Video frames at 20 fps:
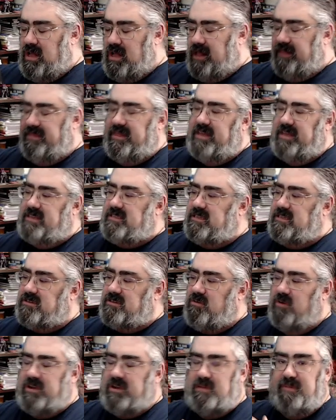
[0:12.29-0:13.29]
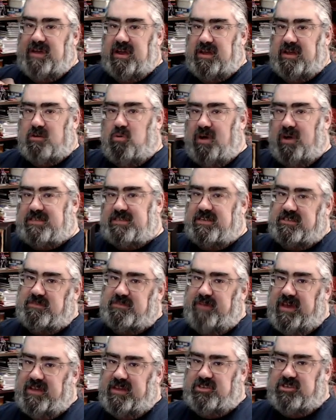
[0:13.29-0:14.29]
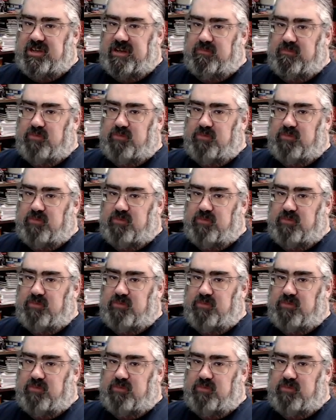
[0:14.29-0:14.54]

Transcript: This is going to be a quest expansion,